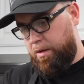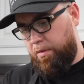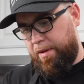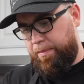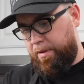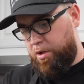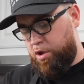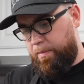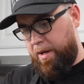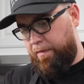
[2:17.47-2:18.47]
know, something that
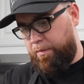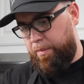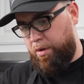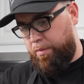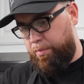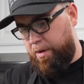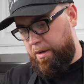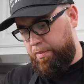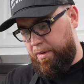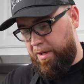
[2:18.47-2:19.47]
you can make for meal
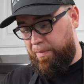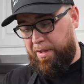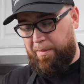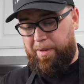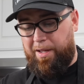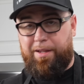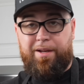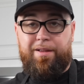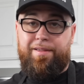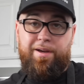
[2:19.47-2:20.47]
prep. It could be a meal in
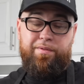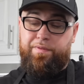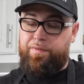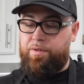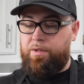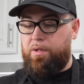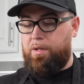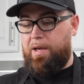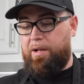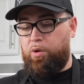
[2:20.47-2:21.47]

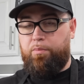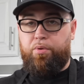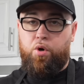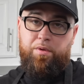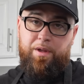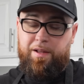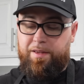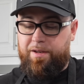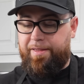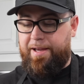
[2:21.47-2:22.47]
itself. Add a little protein
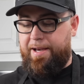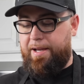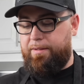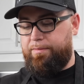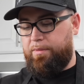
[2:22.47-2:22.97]
to the side.